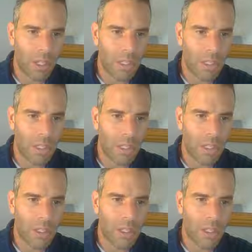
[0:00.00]
this
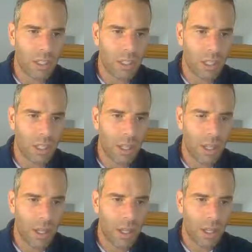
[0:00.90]
is
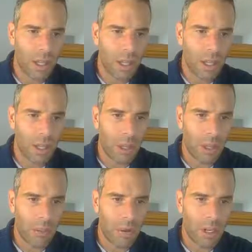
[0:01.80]

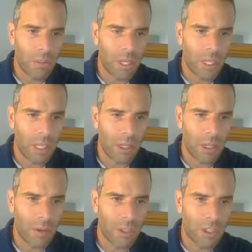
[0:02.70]
the one button
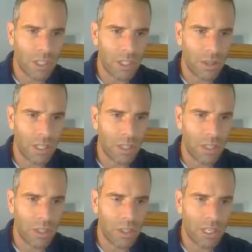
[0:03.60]
I want to show you in
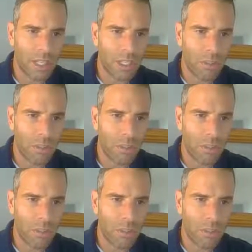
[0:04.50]
here is you can